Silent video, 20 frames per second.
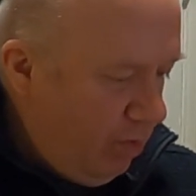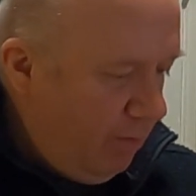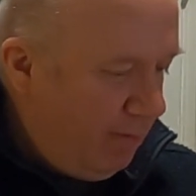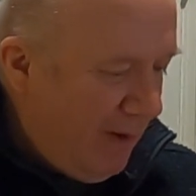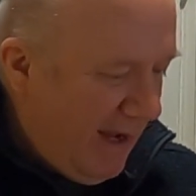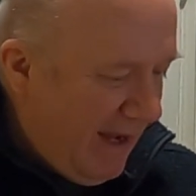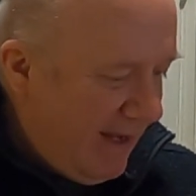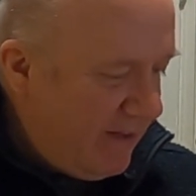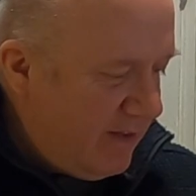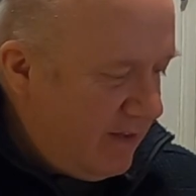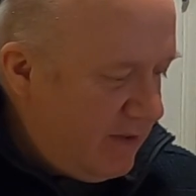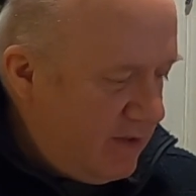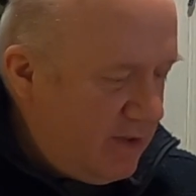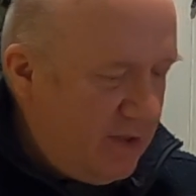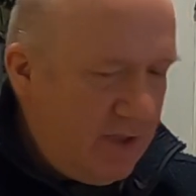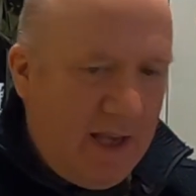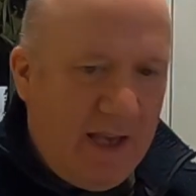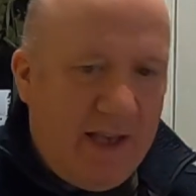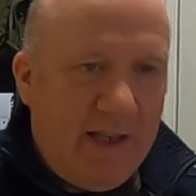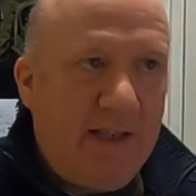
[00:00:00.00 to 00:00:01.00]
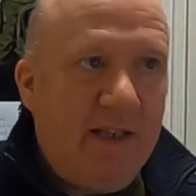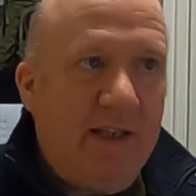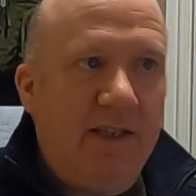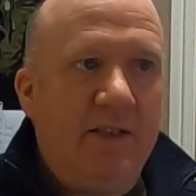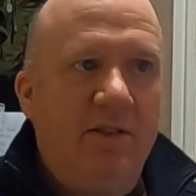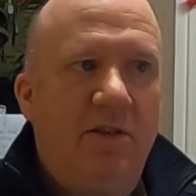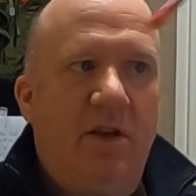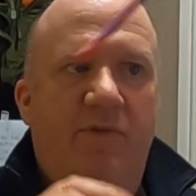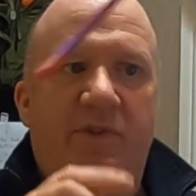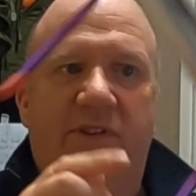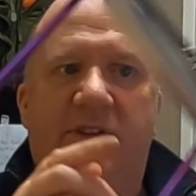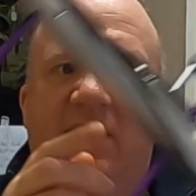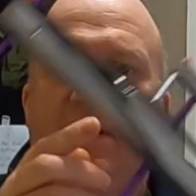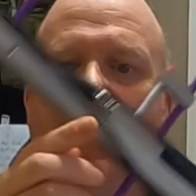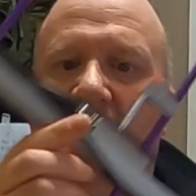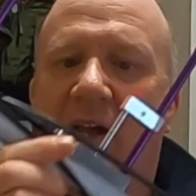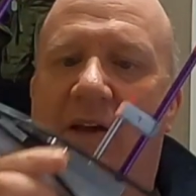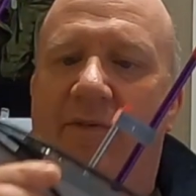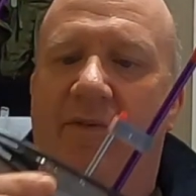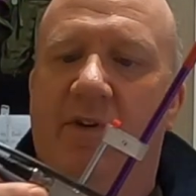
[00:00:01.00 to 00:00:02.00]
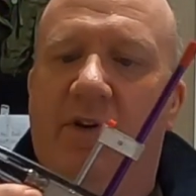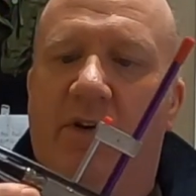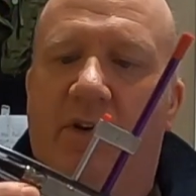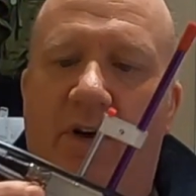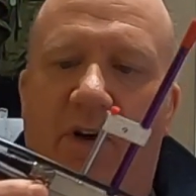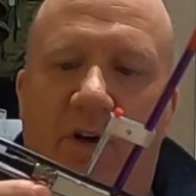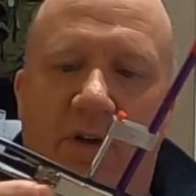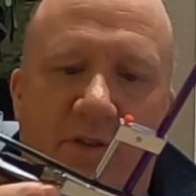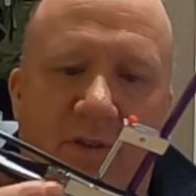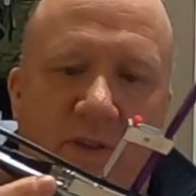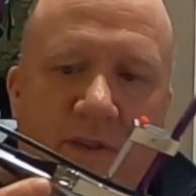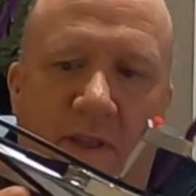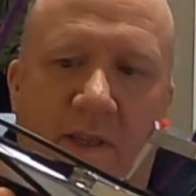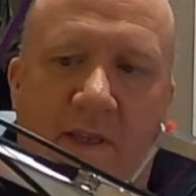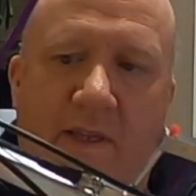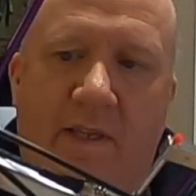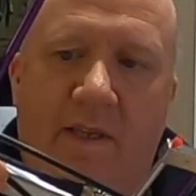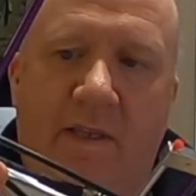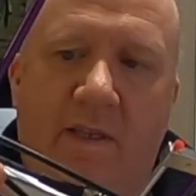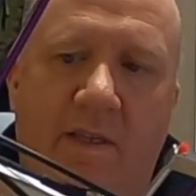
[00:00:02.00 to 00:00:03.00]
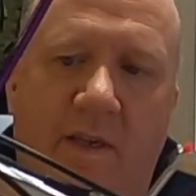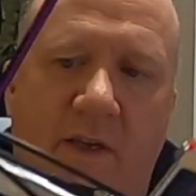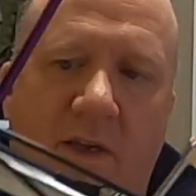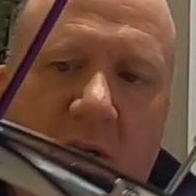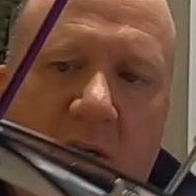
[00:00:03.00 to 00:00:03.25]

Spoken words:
band Yagis. Obviously, I haven't got the